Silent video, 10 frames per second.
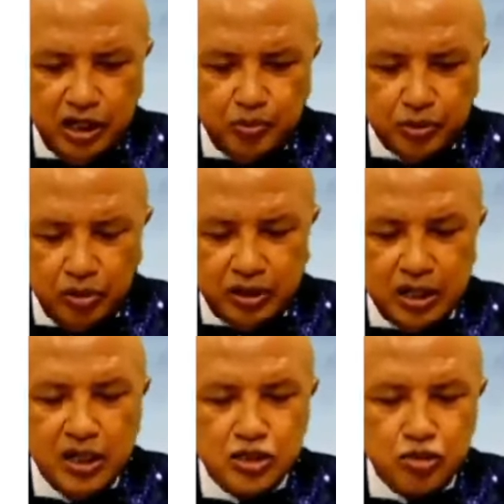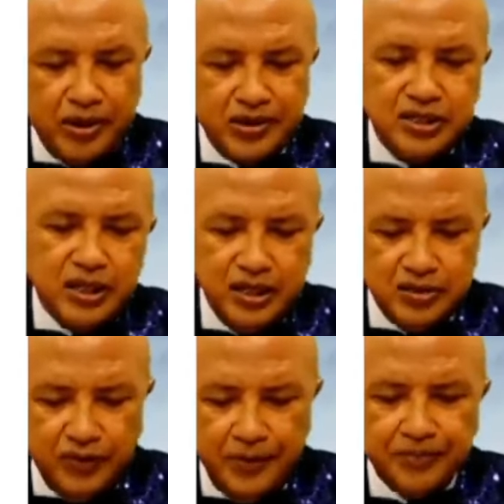version, because this is
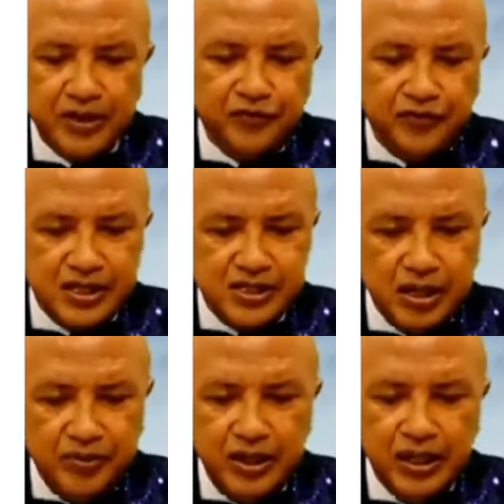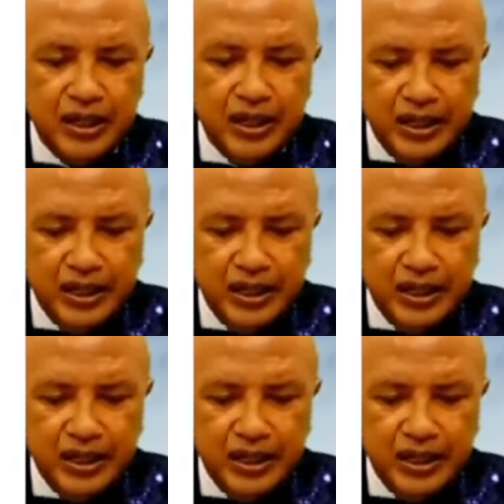Hebrew and we cannot know it.